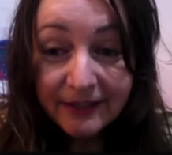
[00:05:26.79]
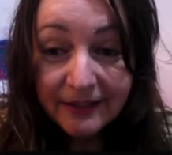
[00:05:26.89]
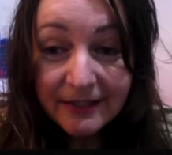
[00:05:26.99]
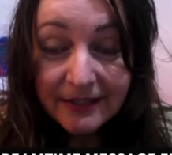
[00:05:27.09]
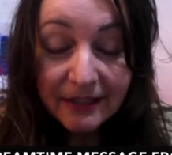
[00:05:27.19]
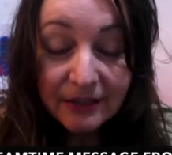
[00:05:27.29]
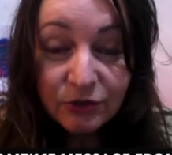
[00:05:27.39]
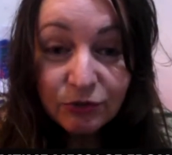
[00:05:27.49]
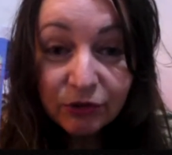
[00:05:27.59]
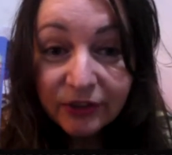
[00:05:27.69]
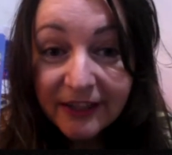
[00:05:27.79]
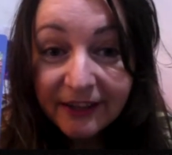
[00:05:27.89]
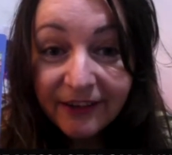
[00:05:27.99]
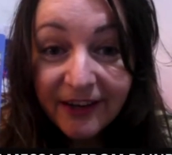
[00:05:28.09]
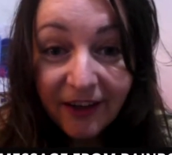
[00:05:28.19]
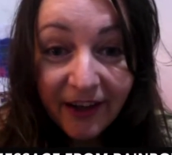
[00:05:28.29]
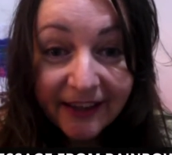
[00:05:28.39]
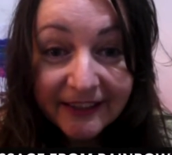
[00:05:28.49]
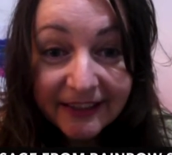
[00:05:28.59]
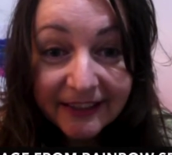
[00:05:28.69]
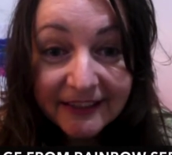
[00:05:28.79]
this extraordinary light that